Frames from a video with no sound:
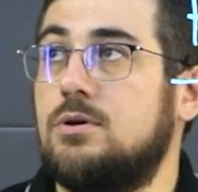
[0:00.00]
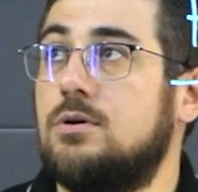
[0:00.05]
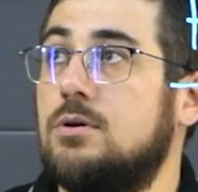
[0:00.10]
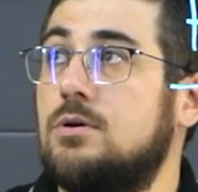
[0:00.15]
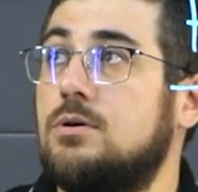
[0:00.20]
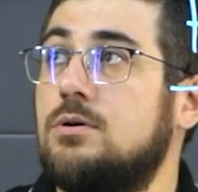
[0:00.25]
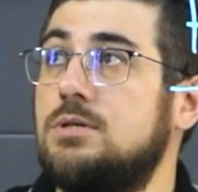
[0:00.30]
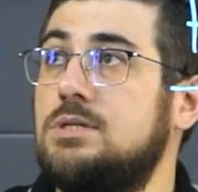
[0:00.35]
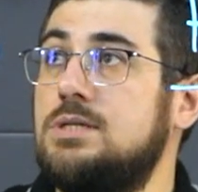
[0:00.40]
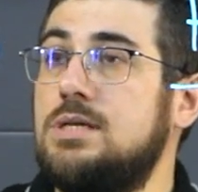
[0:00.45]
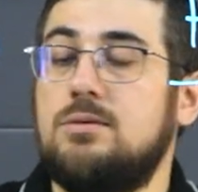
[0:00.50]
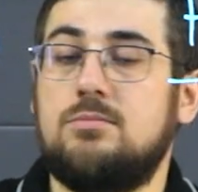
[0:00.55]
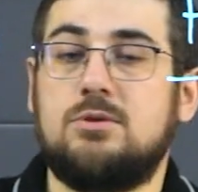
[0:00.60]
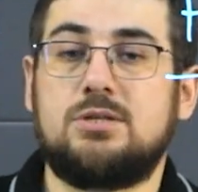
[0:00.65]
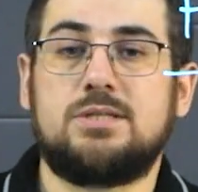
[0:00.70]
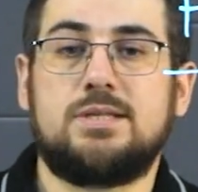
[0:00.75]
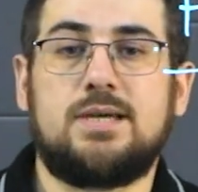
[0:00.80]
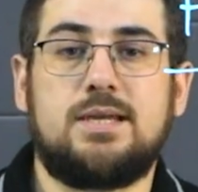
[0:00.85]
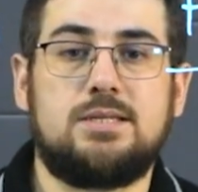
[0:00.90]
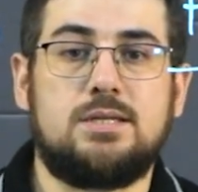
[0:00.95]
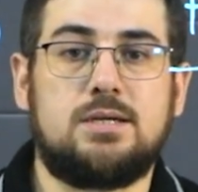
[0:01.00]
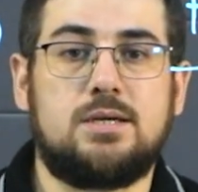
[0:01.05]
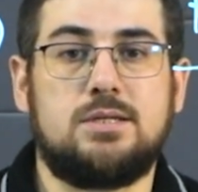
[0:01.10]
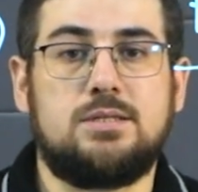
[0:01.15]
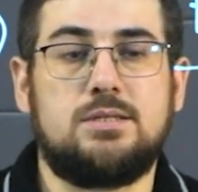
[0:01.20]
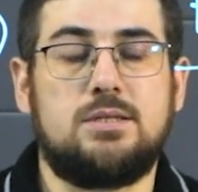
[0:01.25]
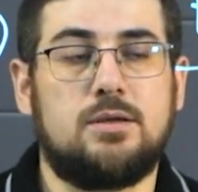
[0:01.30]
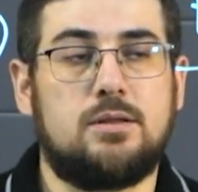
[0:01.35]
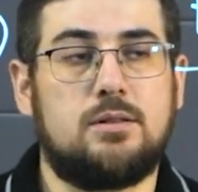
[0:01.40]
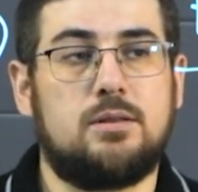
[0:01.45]
of bodies,
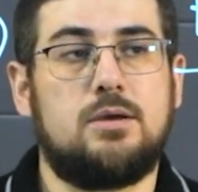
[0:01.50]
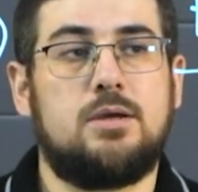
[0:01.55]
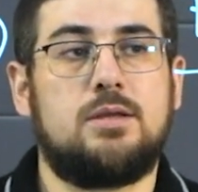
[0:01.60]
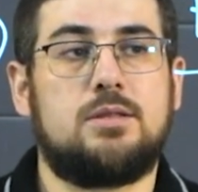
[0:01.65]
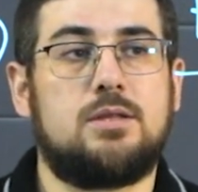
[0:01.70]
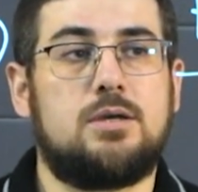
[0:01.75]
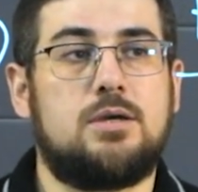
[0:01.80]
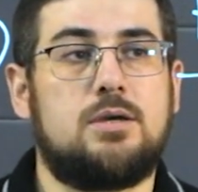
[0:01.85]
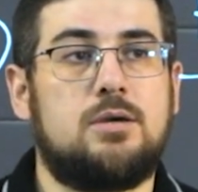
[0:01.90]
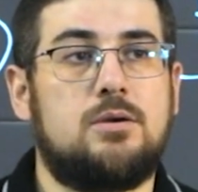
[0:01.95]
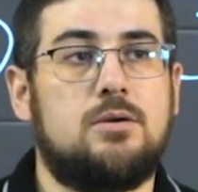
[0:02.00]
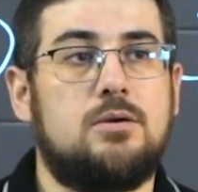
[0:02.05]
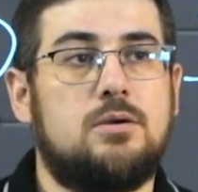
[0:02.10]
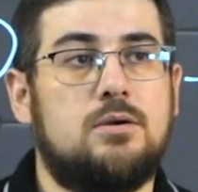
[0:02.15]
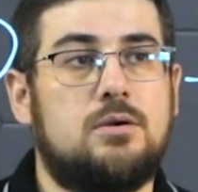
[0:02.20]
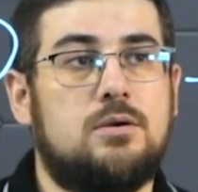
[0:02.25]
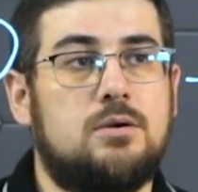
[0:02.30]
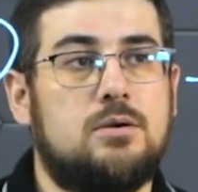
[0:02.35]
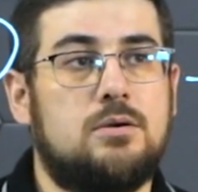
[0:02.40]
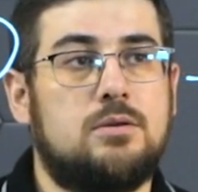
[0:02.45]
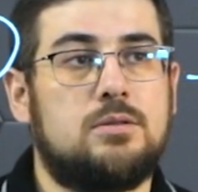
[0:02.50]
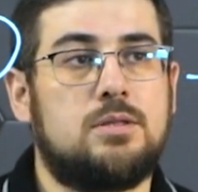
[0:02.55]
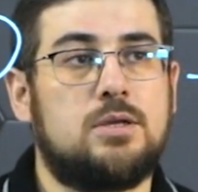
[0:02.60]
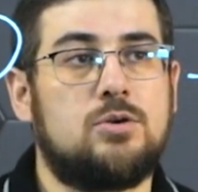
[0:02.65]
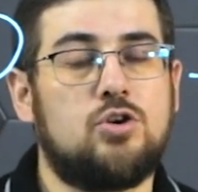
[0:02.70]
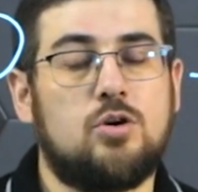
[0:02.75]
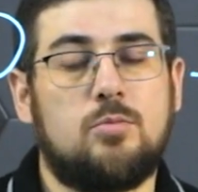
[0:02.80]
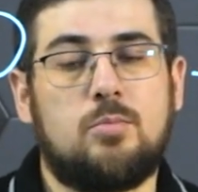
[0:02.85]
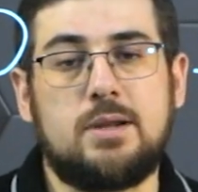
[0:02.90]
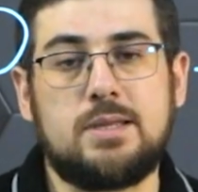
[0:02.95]
This is such a concept as the
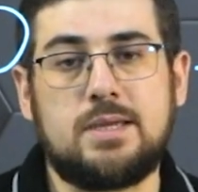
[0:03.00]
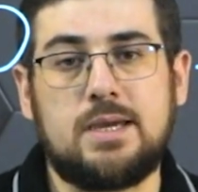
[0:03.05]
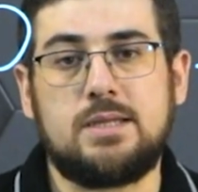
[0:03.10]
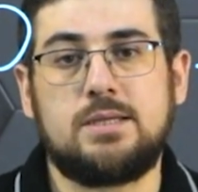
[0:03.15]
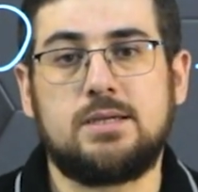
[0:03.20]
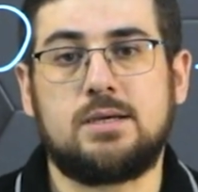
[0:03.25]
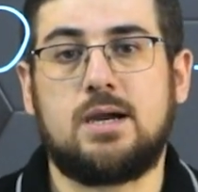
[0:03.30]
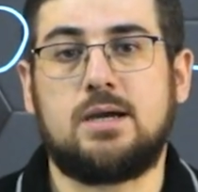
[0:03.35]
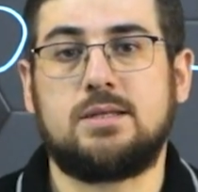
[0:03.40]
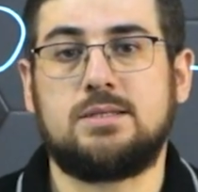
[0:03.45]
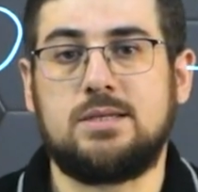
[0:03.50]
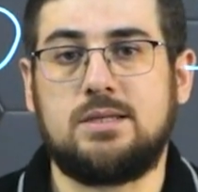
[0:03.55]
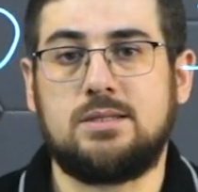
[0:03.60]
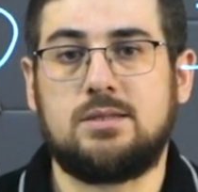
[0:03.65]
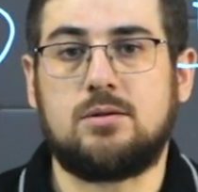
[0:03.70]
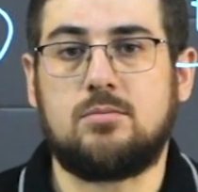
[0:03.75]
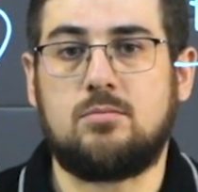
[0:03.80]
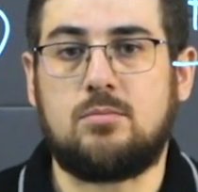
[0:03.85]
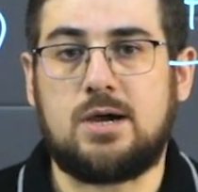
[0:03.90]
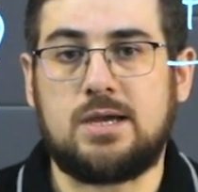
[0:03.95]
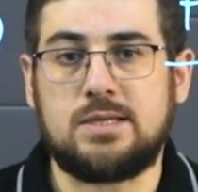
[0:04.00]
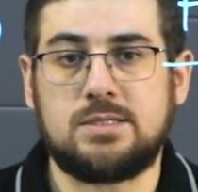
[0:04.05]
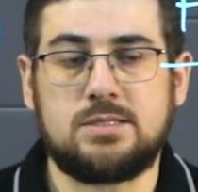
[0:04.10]
center of mass of various